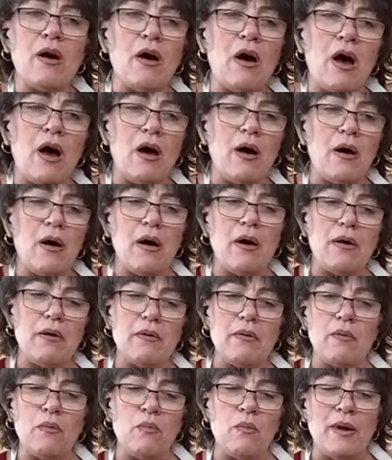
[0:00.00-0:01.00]

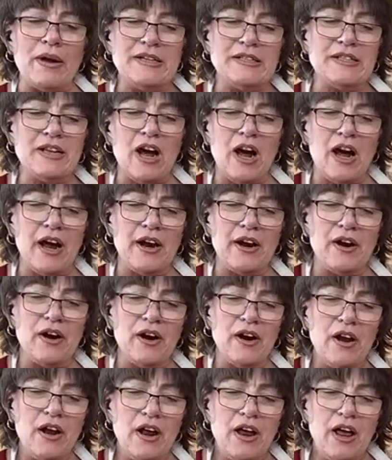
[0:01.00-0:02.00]

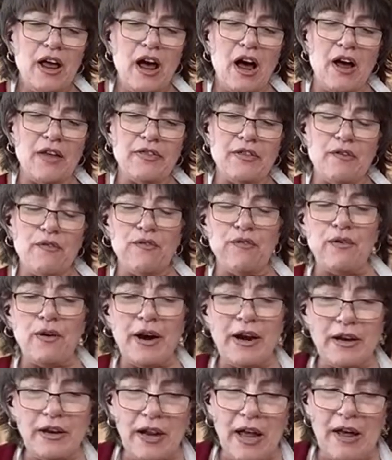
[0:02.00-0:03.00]
tire on the
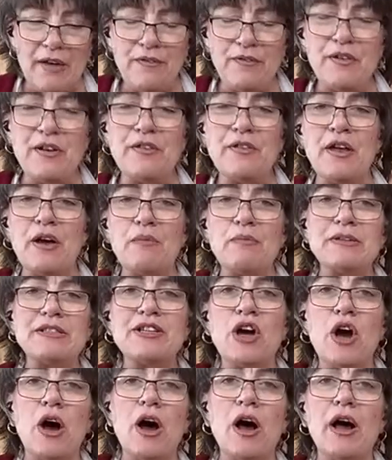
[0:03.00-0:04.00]
front left that was
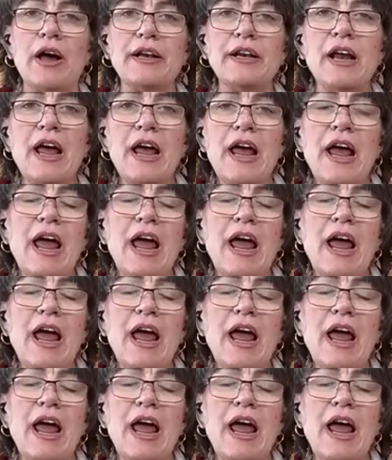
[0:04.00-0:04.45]
gone,